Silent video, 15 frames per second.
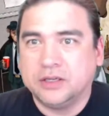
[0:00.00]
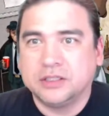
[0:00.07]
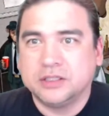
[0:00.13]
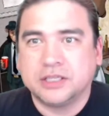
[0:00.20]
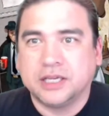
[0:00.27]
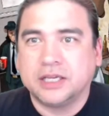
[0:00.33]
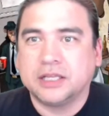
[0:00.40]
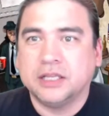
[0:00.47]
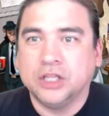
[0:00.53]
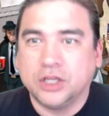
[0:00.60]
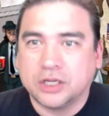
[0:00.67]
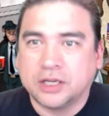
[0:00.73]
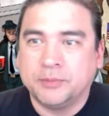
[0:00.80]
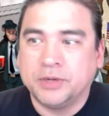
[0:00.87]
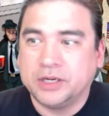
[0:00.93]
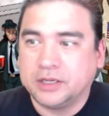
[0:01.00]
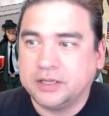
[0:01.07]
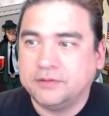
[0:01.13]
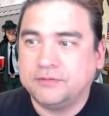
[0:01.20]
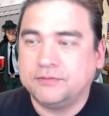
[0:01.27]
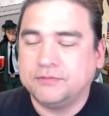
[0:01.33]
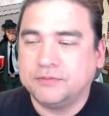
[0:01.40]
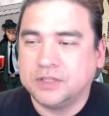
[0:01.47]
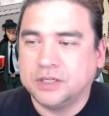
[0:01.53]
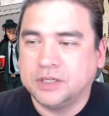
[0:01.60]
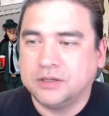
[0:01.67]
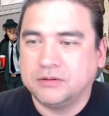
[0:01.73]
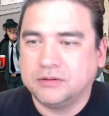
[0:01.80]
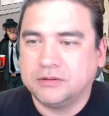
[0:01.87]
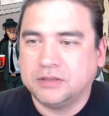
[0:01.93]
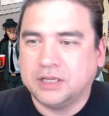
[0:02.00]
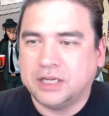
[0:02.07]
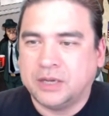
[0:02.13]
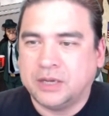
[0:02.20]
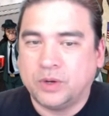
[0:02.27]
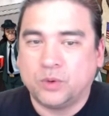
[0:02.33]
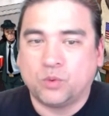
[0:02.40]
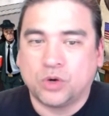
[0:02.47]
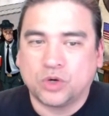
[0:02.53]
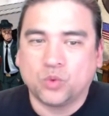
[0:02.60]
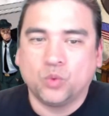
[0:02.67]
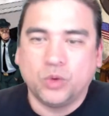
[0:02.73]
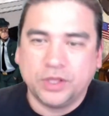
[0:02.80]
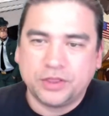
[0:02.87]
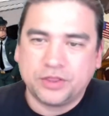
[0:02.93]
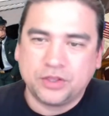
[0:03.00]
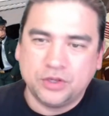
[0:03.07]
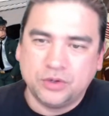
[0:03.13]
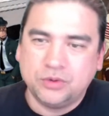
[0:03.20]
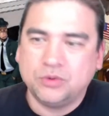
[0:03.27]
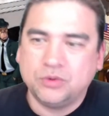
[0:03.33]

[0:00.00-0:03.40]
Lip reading: It's like, look, I'm going to give I want to work with you